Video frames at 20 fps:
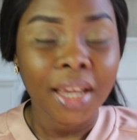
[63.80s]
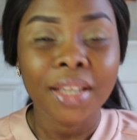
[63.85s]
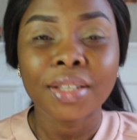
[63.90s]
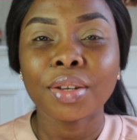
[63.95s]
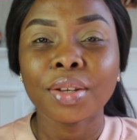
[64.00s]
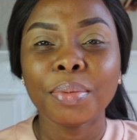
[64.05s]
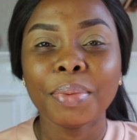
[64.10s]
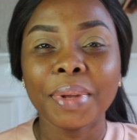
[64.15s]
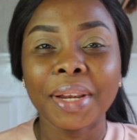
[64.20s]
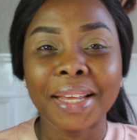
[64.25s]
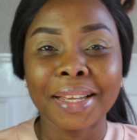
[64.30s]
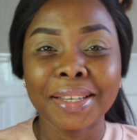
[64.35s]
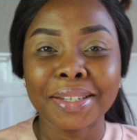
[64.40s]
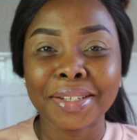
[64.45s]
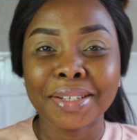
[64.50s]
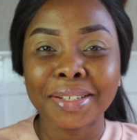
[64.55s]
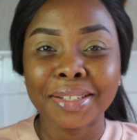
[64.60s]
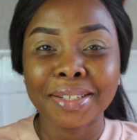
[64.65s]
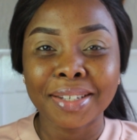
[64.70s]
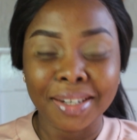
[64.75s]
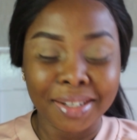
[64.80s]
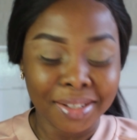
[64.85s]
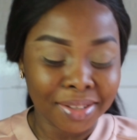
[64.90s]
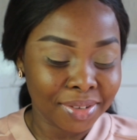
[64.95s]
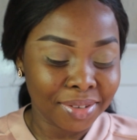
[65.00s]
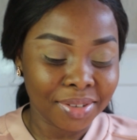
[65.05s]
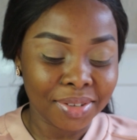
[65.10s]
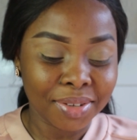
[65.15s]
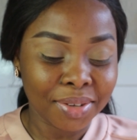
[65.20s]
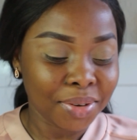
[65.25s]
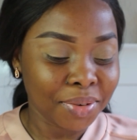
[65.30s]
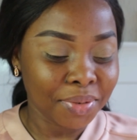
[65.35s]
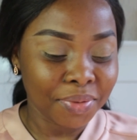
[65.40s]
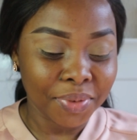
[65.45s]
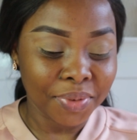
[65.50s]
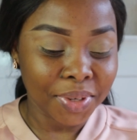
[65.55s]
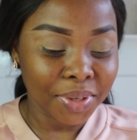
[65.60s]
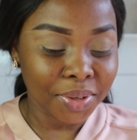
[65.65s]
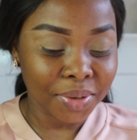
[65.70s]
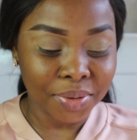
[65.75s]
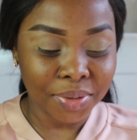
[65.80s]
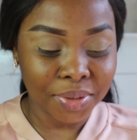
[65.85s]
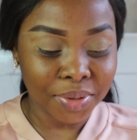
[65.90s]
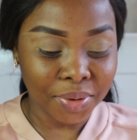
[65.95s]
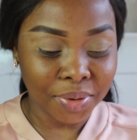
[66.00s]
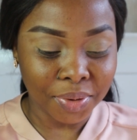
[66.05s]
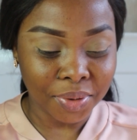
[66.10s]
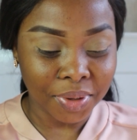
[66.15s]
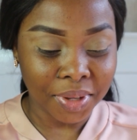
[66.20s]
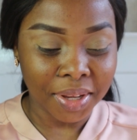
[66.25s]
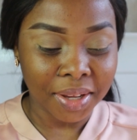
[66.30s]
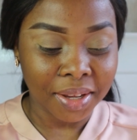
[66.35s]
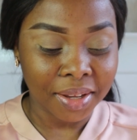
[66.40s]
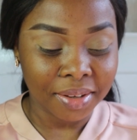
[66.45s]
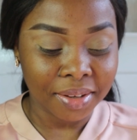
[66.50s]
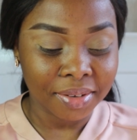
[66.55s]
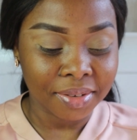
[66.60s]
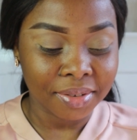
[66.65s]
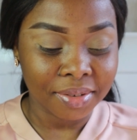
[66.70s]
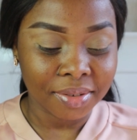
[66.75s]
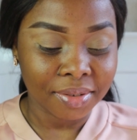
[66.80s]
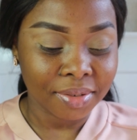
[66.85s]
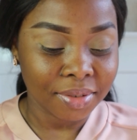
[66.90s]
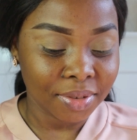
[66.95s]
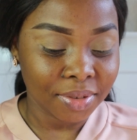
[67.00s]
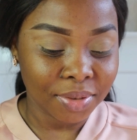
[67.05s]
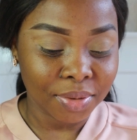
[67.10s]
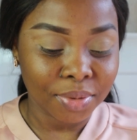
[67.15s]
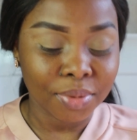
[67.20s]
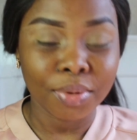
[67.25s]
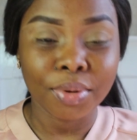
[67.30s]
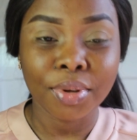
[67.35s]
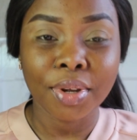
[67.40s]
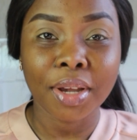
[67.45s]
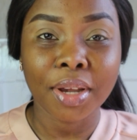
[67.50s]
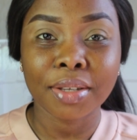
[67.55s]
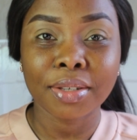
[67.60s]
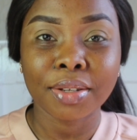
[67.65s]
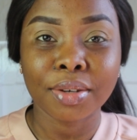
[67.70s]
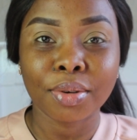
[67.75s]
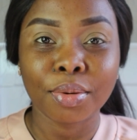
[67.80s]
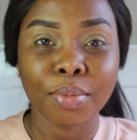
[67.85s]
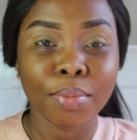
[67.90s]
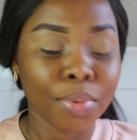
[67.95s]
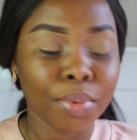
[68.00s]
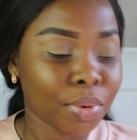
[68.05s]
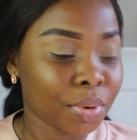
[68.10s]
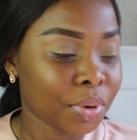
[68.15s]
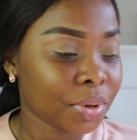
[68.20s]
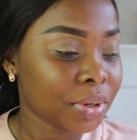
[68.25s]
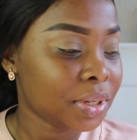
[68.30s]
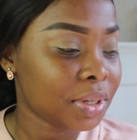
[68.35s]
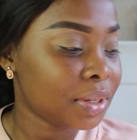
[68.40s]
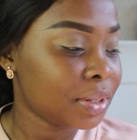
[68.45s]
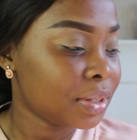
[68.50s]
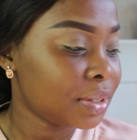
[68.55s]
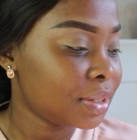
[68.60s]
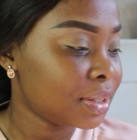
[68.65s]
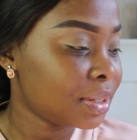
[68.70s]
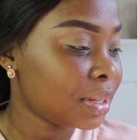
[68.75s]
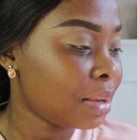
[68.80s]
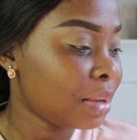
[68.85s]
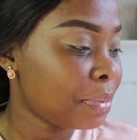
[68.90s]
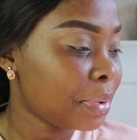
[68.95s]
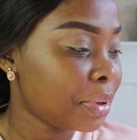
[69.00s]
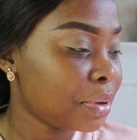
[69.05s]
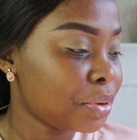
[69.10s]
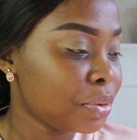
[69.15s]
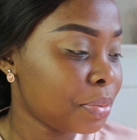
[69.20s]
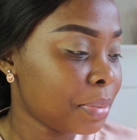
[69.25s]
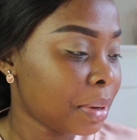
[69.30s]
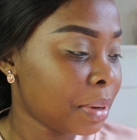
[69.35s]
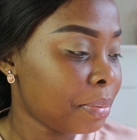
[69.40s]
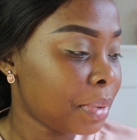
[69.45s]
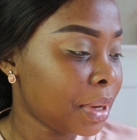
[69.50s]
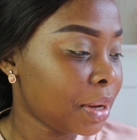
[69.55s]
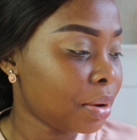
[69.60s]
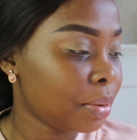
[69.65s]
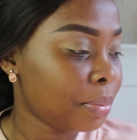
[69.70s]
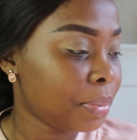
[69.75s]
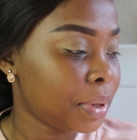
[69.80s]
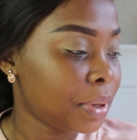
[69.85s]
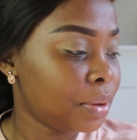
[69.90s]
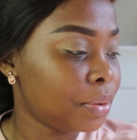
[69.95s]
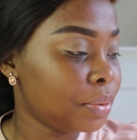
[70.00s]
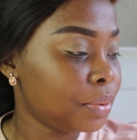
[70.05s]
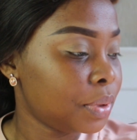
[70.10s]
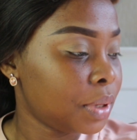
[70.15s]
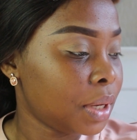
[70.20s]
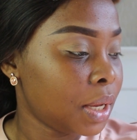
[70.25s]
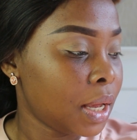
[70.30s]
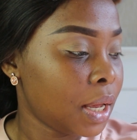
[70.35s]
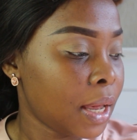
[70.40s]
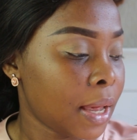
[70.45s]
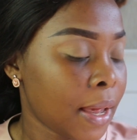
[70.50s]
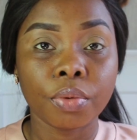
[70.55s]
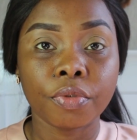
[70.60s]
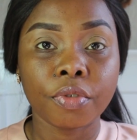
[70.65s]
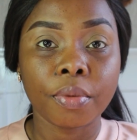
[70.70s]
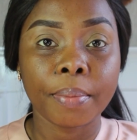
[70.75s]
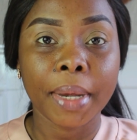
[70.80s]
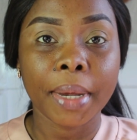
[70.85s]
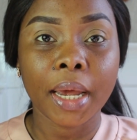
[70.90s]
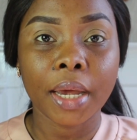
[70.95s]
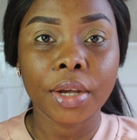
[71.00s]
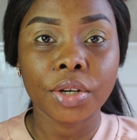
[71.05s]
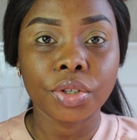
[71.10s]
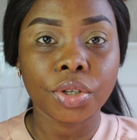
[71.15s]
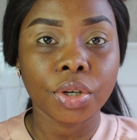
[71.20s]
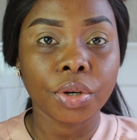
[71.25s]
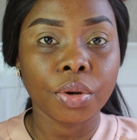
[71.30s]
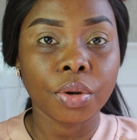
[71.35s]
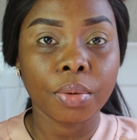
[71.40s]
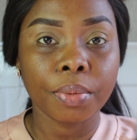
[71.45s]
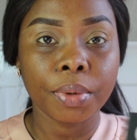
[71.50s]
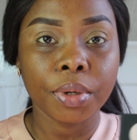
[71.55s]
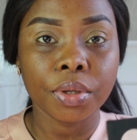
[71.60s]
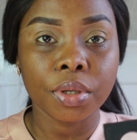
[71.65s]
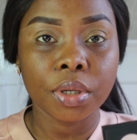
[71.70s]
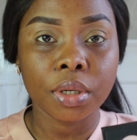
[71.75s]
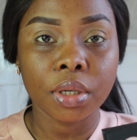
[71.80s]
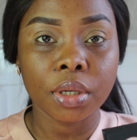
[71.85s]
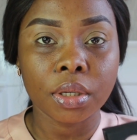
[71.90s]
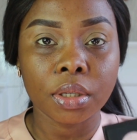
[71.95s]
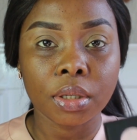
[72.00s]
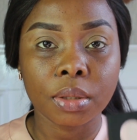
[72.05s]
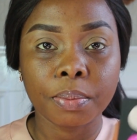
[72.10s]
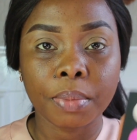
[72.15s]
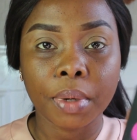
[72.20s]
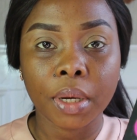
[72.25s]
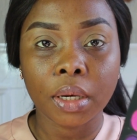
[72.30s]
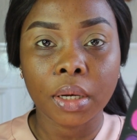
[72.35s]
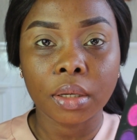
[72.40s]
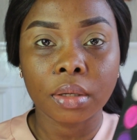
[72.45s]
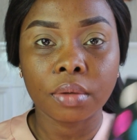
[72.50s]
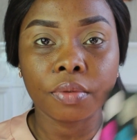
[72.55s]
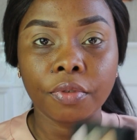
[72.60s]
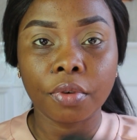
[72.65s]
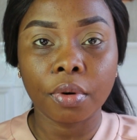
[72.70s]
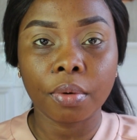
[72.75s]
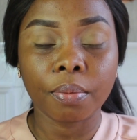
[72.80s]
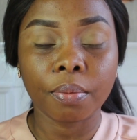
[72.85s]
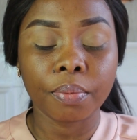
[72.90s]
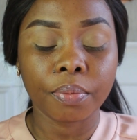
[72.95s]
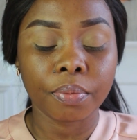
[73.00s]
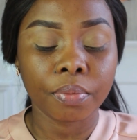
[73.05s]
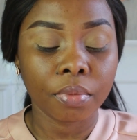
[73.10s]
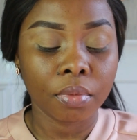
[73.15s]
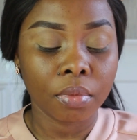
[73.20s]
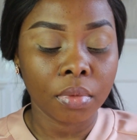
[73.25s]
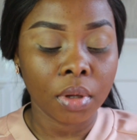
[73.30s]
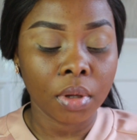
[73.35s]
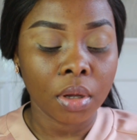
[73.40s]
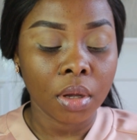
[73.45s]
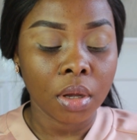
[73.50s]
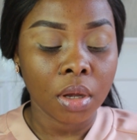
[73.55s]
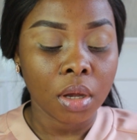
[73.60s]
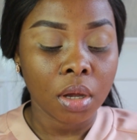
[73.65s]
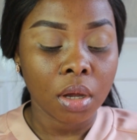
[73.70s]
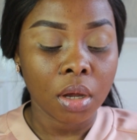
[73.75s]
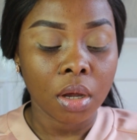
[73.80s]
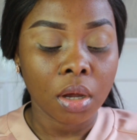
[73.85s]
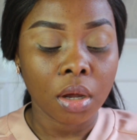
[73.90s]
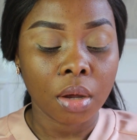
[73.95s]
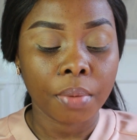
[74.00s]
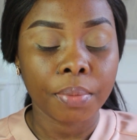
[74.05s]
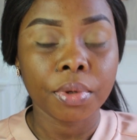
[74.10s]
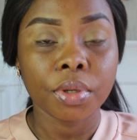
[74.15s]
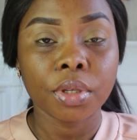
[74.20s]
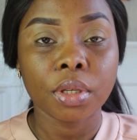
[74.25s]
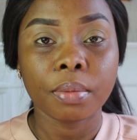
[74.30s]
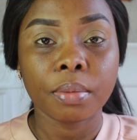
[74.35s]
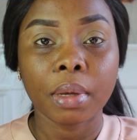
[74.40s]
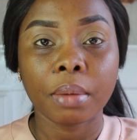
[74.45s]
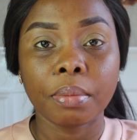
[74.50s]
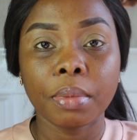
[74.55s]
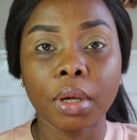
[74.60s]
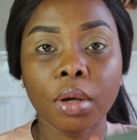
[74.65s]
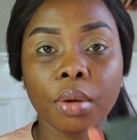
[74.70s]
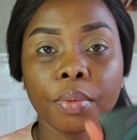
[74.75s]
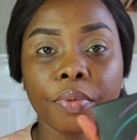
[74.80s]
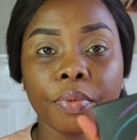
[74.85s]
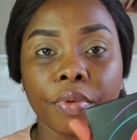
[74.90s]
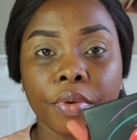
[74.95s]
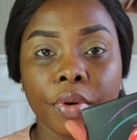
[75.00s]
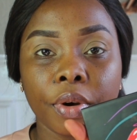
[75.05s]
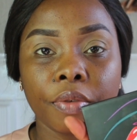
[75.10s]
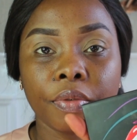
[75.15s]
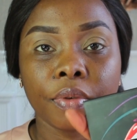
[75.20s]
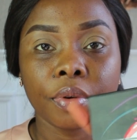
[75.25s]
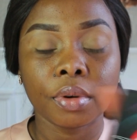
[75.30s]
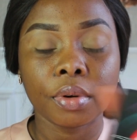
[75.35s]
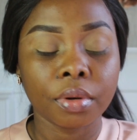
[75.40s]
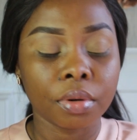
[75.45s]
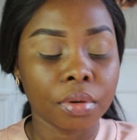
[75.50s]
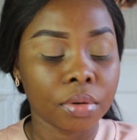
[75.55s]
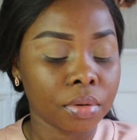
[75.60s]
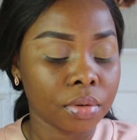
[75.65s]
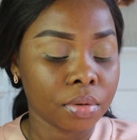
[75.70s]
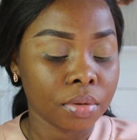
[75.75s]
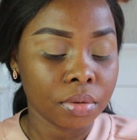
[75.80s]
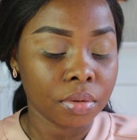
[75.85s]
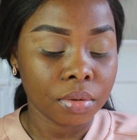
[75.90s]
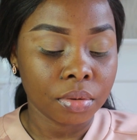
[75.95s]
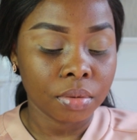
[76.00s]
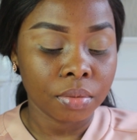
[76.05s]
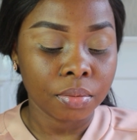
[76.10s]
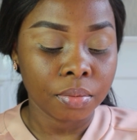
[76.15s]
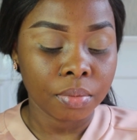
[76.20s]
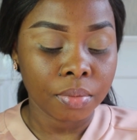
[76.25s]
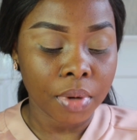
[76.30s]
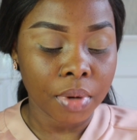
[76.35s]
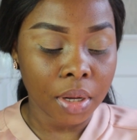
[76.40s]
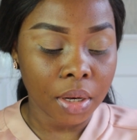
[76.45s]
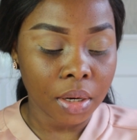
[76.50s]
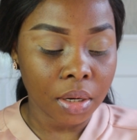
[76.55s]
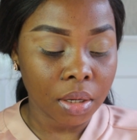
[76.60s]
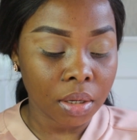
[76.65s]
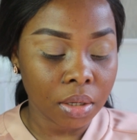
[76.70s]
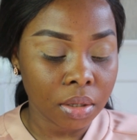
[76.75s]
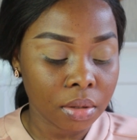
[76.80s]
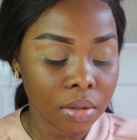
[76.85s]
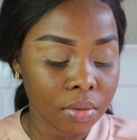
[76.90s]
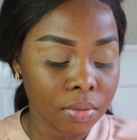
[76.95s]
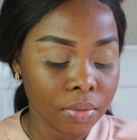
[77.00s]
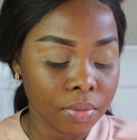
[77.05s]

It's gonna be like a chit chat sort of video, so yeah. So you guys are not bored seeing me do my makeup alone. For my eyeshadow, I'll be using this palette I'll be using my Makeup Forever palette.